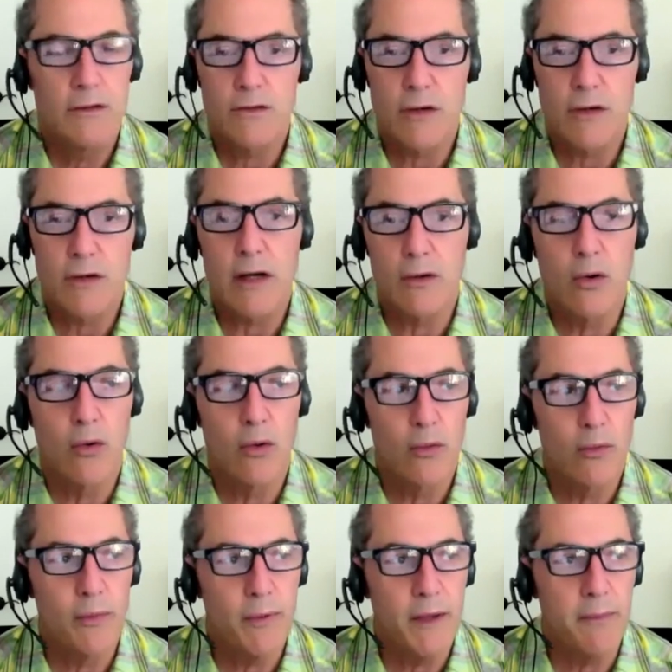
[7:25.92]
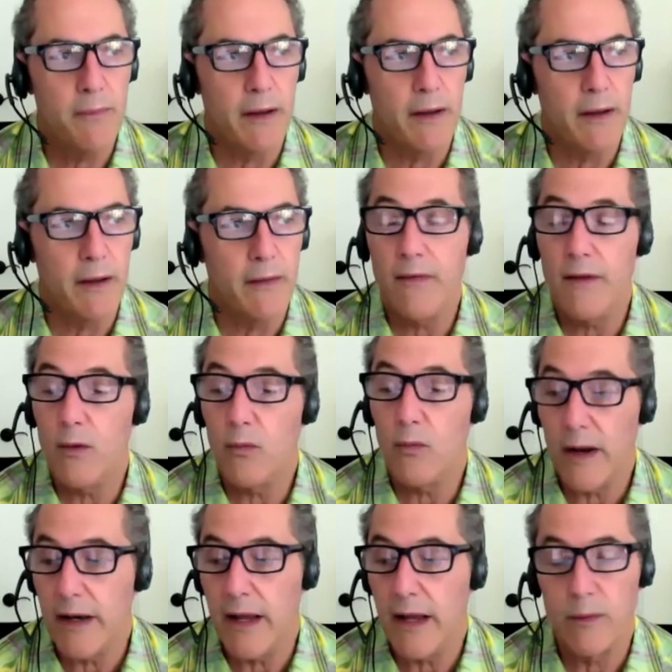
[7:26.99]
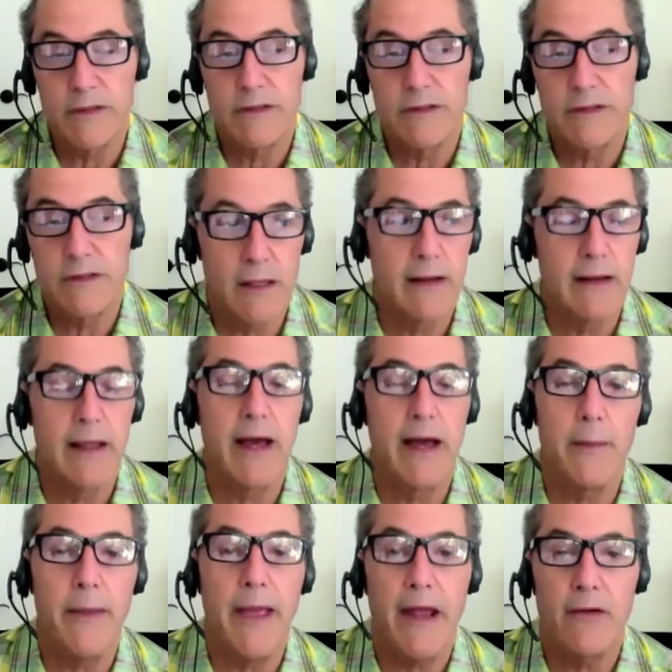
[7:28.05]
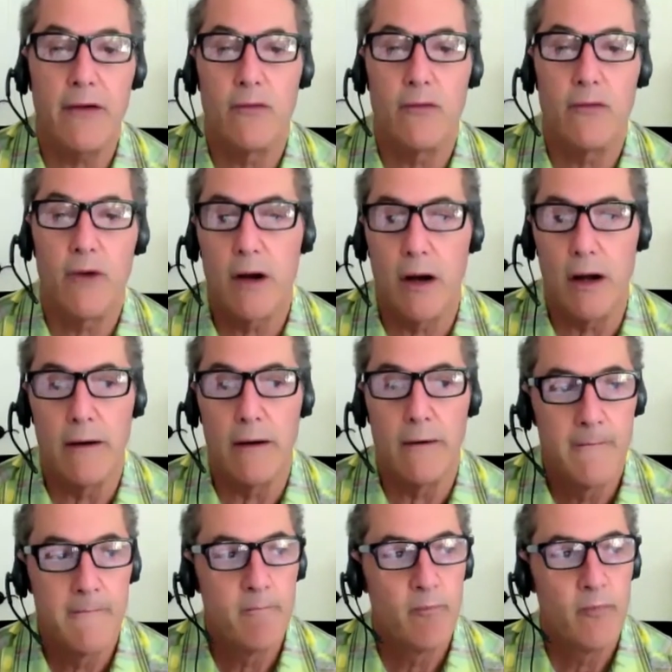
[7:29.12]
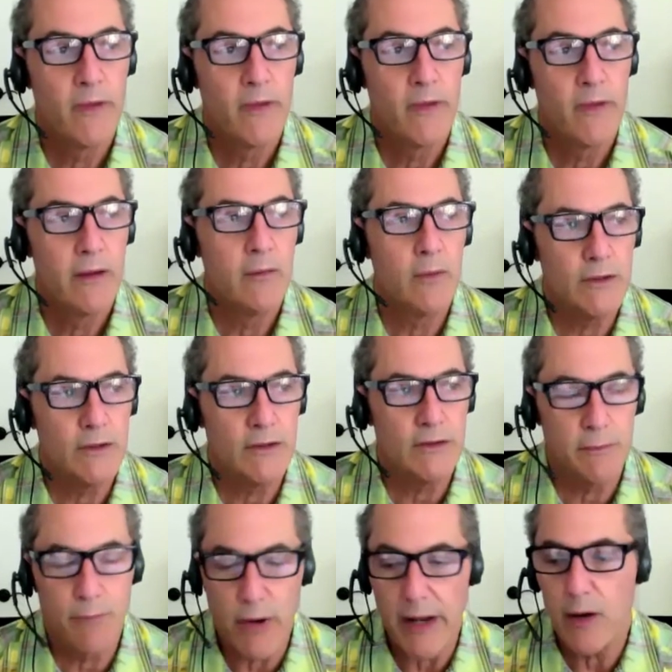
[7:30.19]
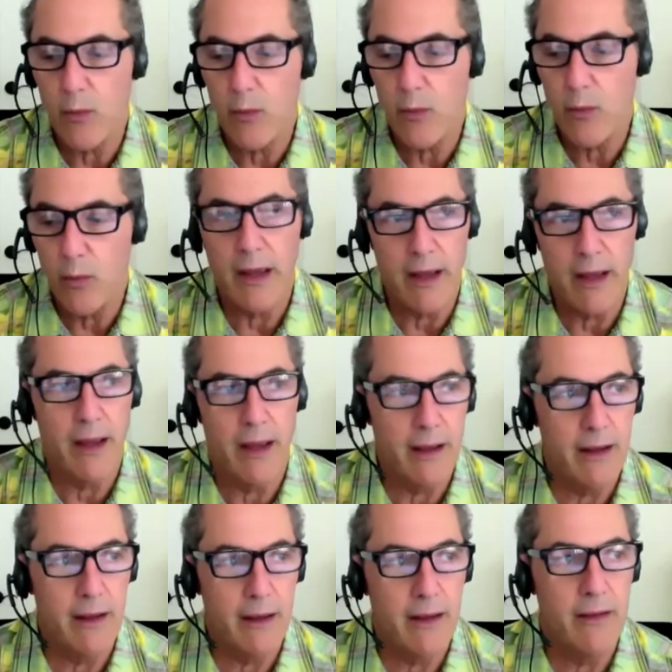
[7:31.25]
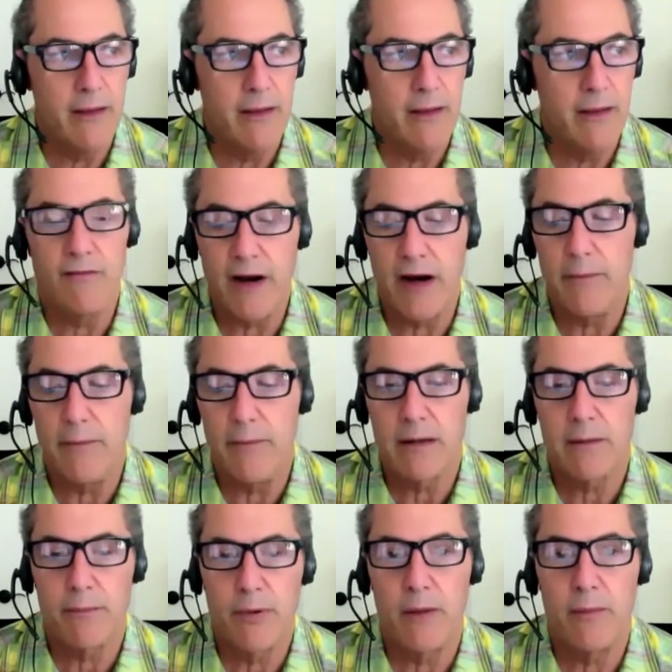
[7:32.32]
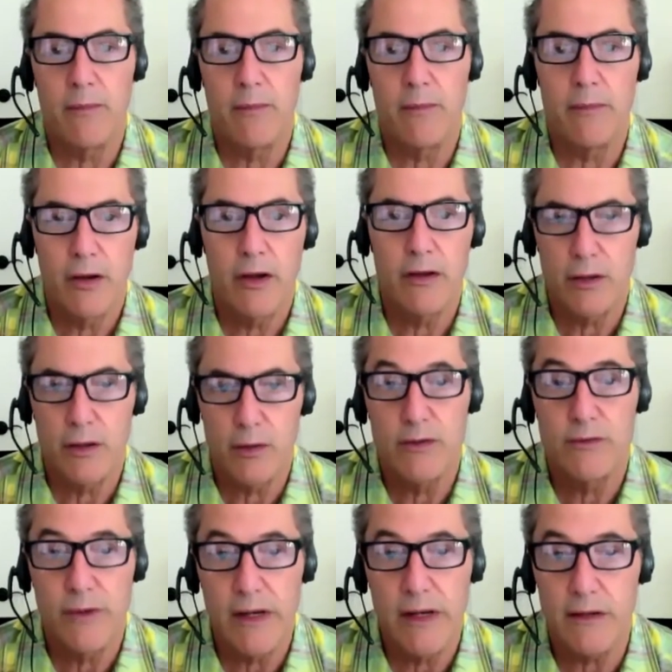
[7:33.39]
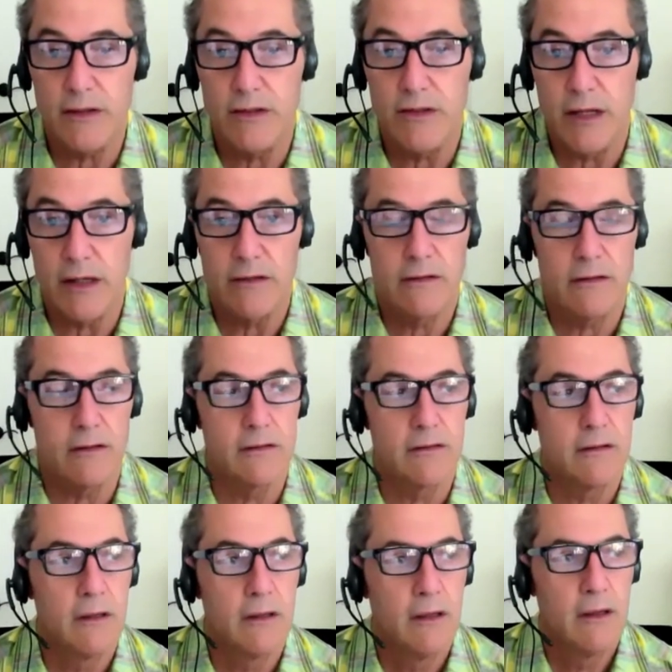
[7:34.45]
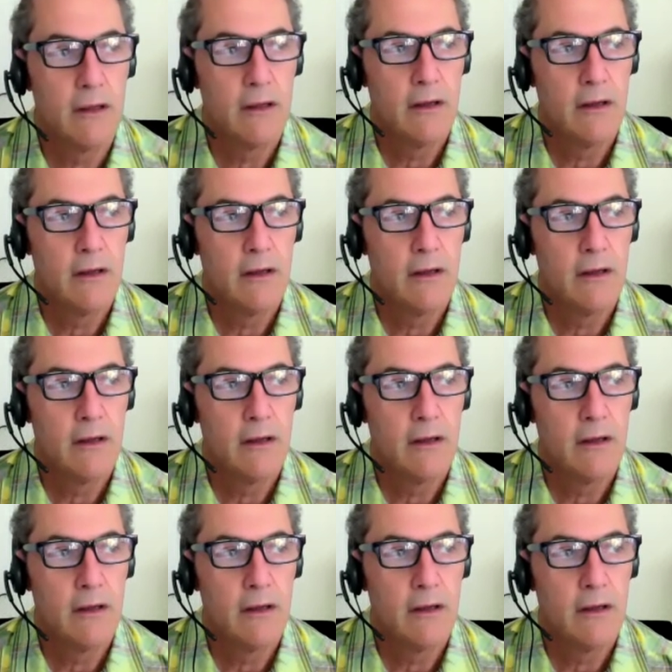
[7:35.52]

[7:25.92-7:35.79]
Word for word: to strike a chord with people. And, and then one day I was sitting in the lineup at Rincon, which is the break where the environmental problem occurred that it was really the genesis